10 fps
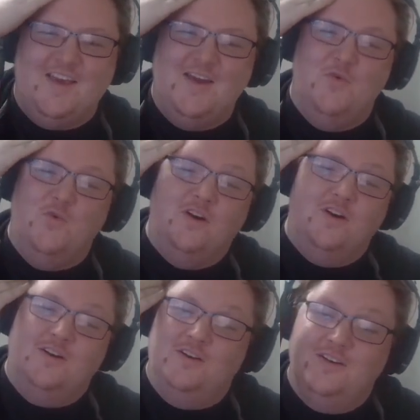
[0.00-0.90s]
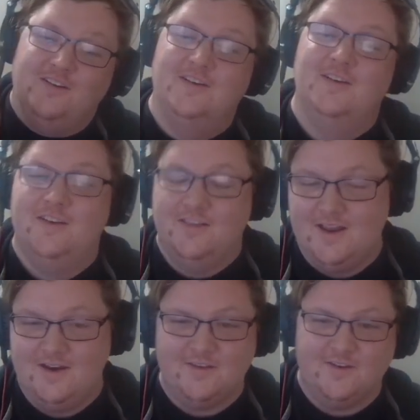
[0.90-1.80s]
is a word.
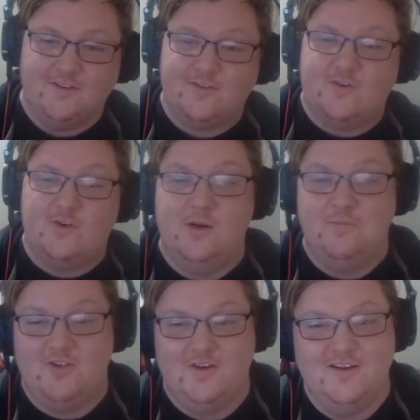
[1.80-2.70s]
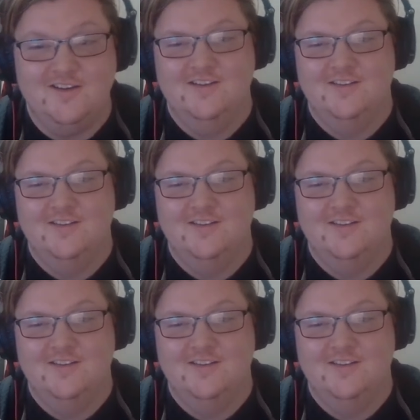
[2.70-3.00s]
That is a description.